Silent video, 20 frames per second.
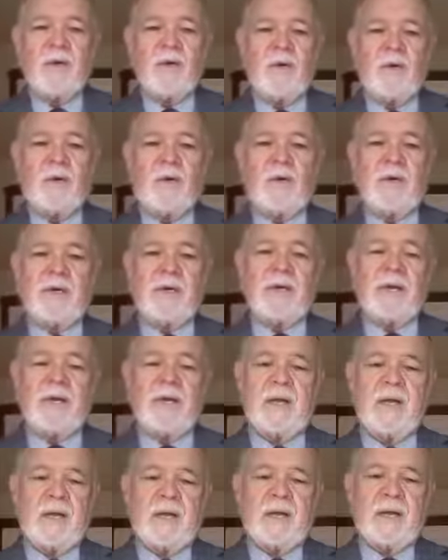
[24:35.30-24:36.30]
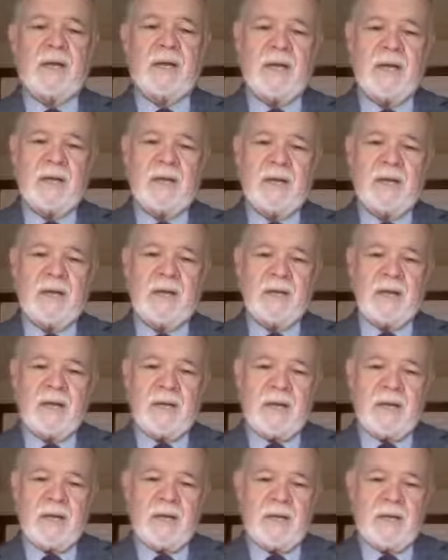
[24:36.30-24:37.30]
when
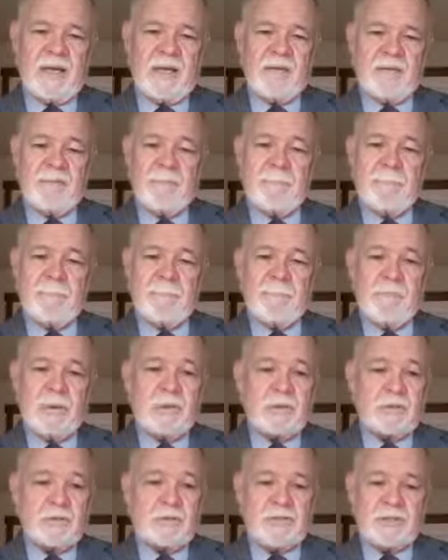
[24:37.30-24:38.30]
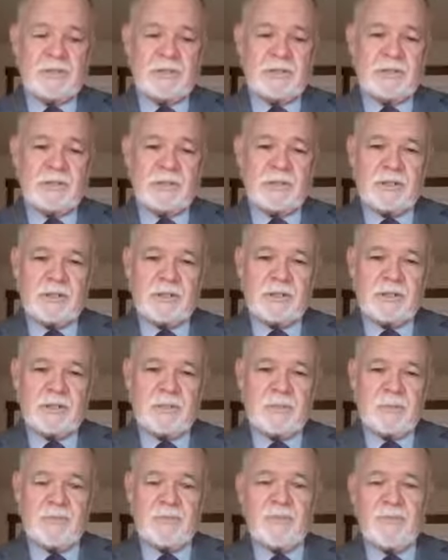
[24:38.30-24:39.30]
in most of the church
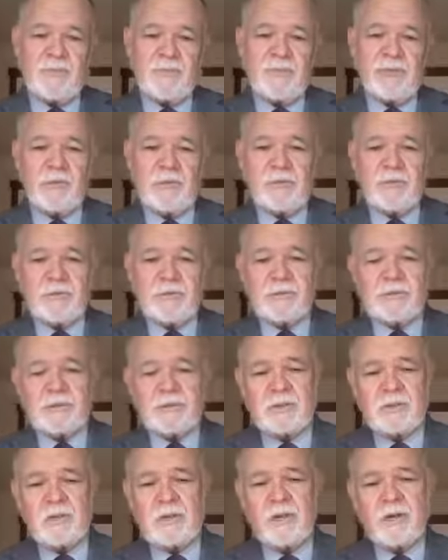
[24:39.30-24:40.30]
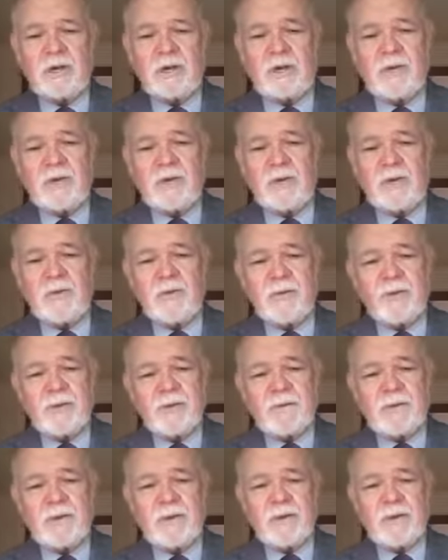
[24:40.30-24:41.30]
we refuse to ordain
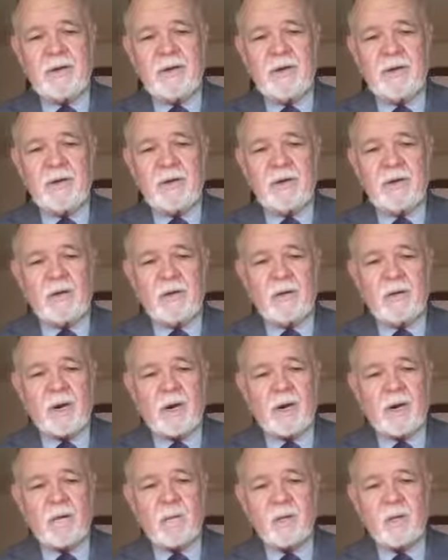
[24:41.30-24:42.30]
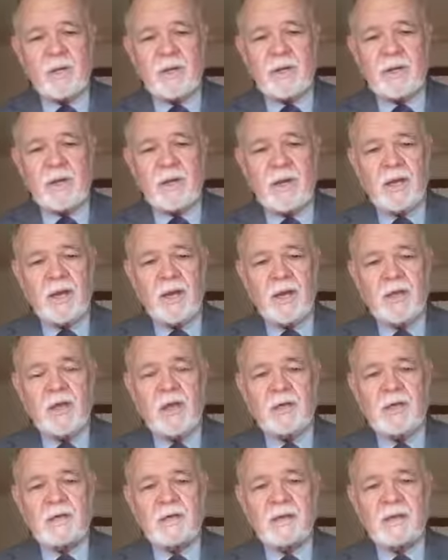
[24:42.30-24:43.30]
women who are working
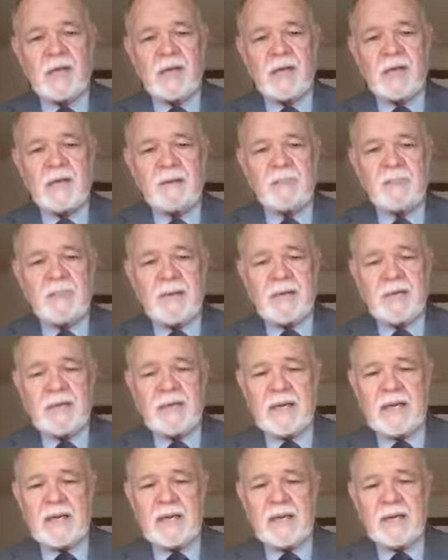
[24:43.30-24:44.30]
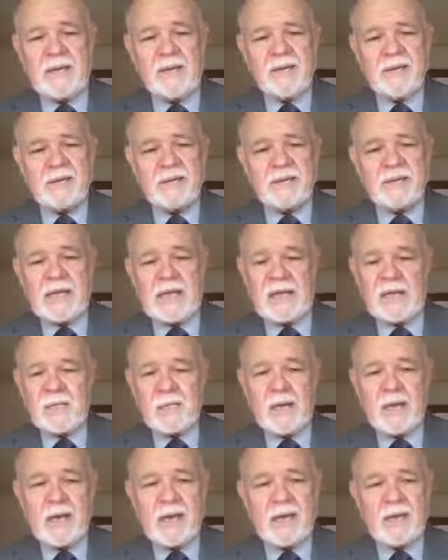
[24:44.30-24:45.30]
alongside men and in the same
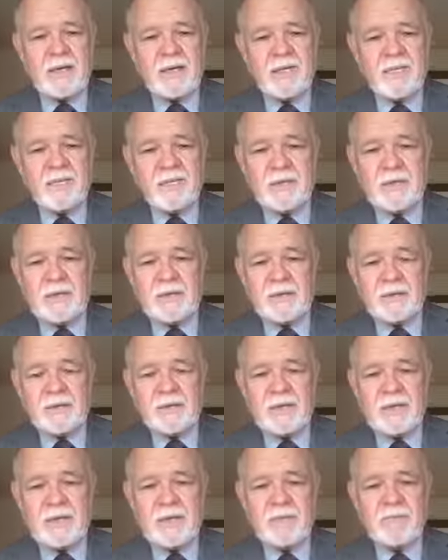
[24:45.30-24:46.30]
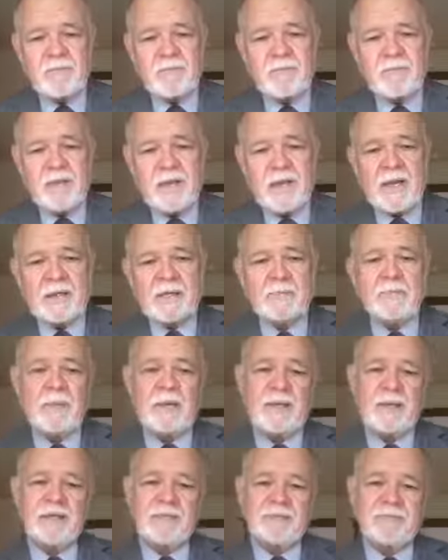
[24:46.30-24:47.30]
kind of ministry as
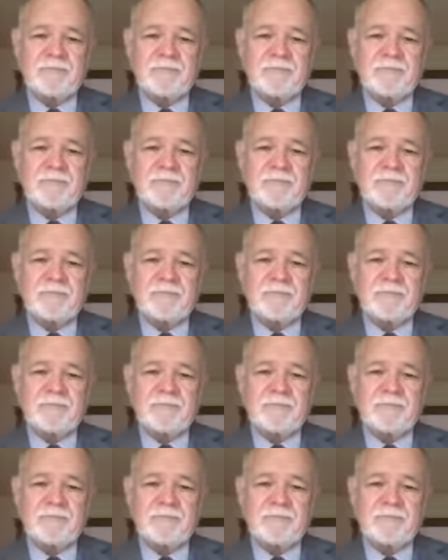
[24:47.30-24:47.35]
men.